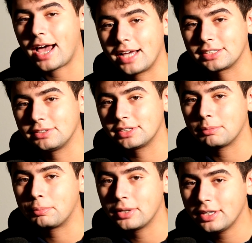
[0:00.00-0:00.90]
ask you
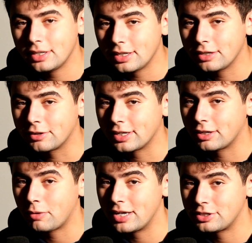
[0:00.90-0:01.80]
some pretty nitty
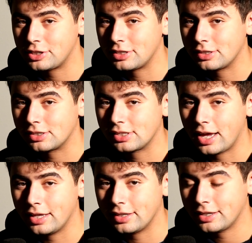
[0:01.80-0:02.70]
gritty questions,
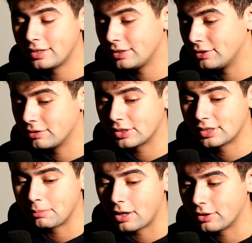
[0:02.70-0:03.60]
and then
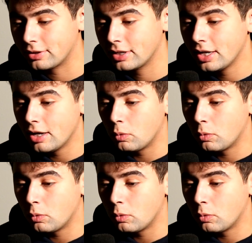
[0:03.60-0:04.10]
just some other